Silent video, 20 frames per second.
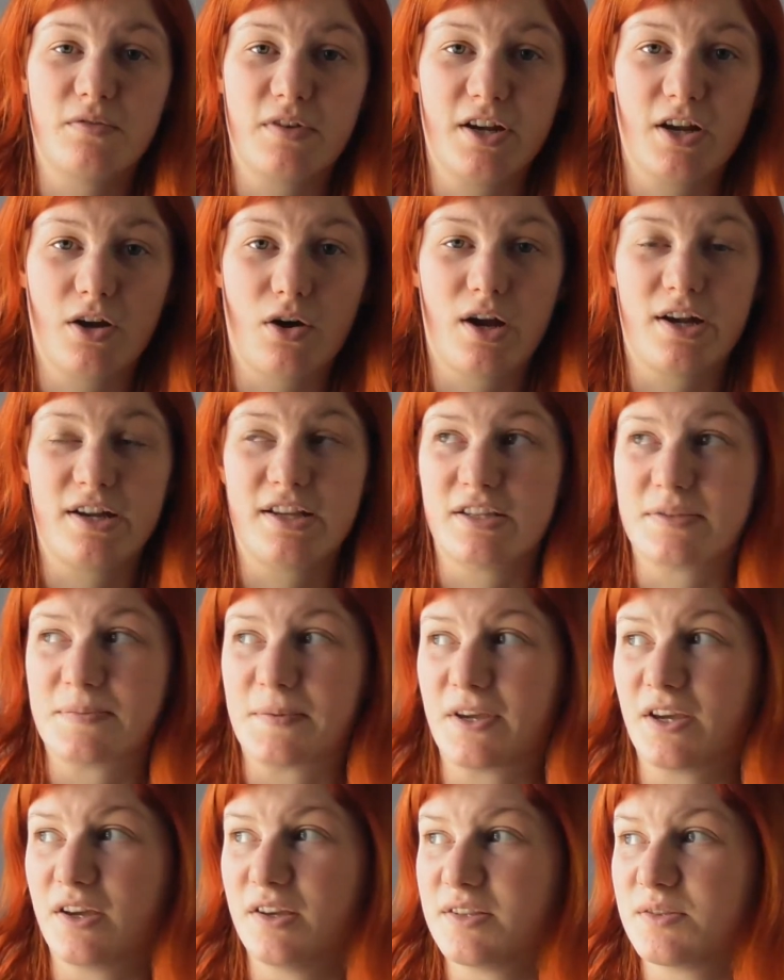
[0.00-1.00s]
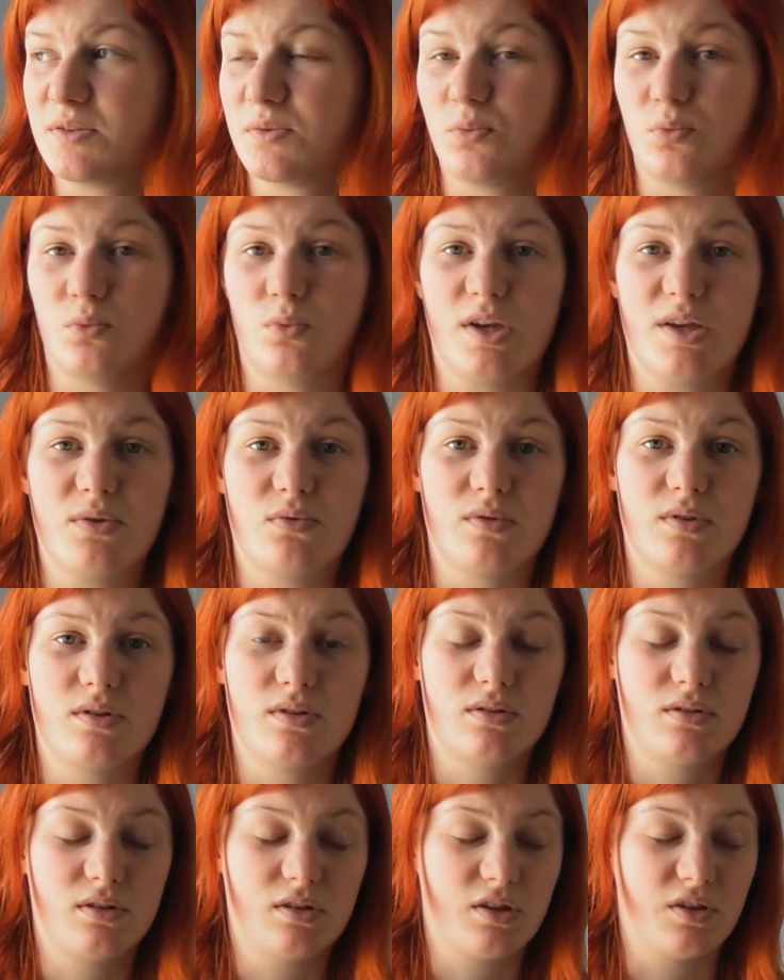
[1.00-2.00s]
of video ideas because
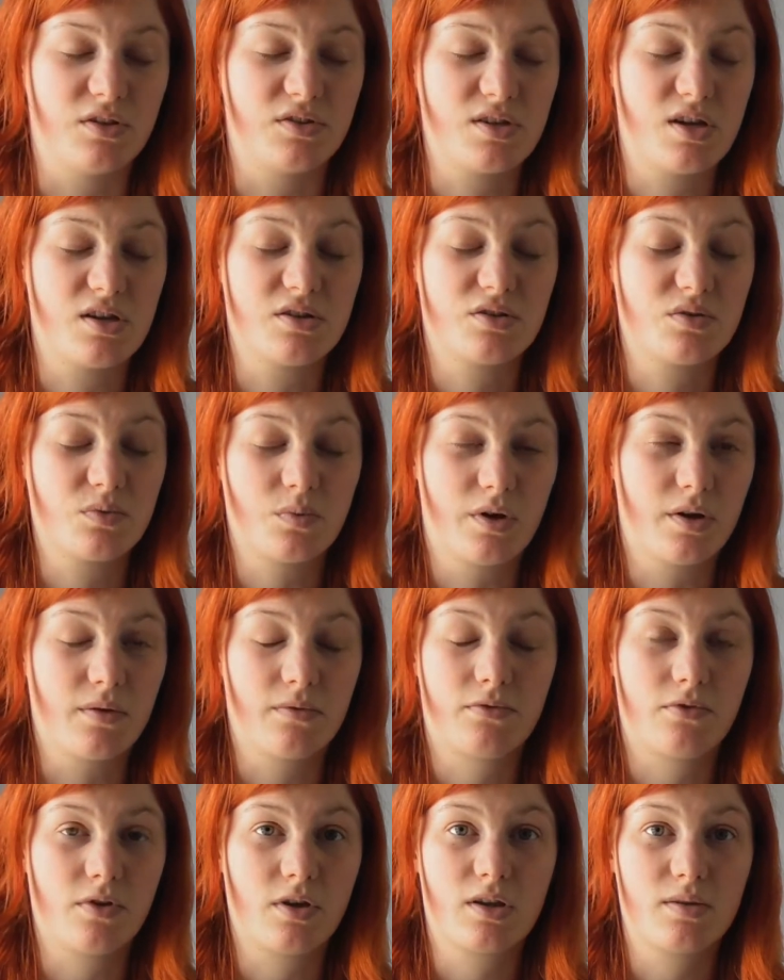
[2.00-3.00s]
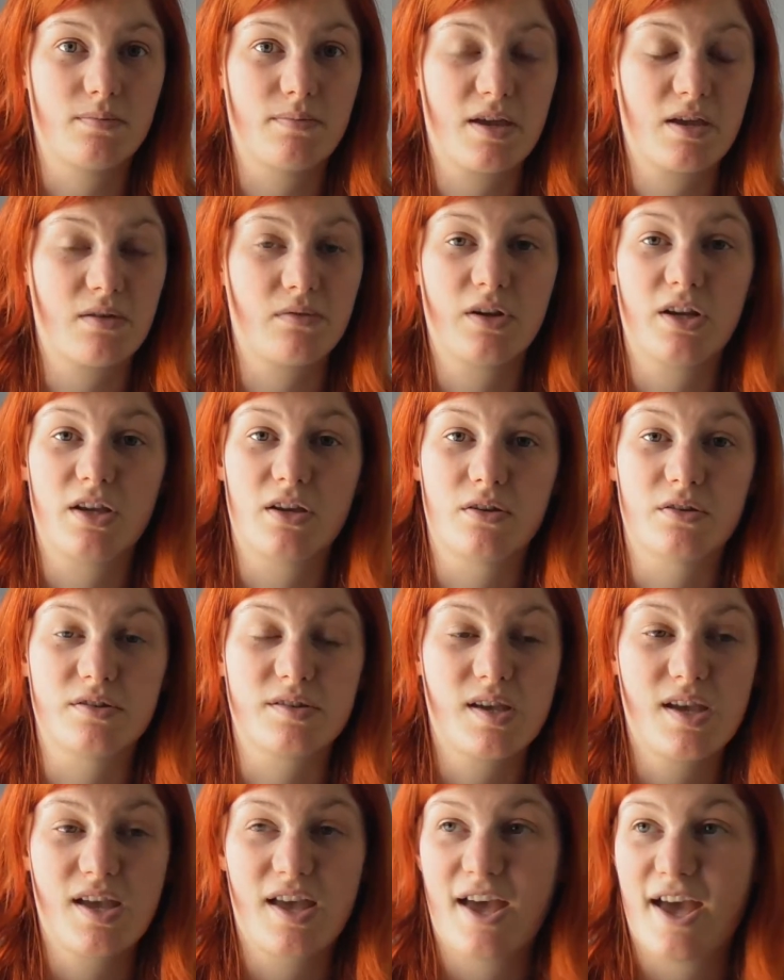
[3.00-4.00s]
I just want to fucking make
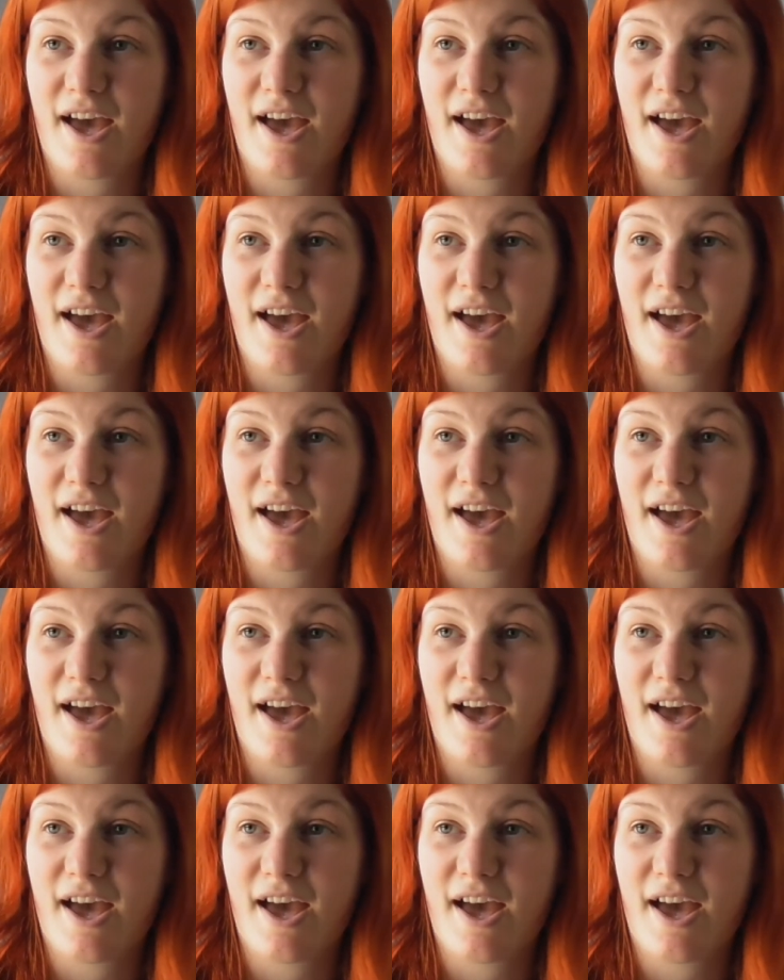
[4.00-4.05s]
videos,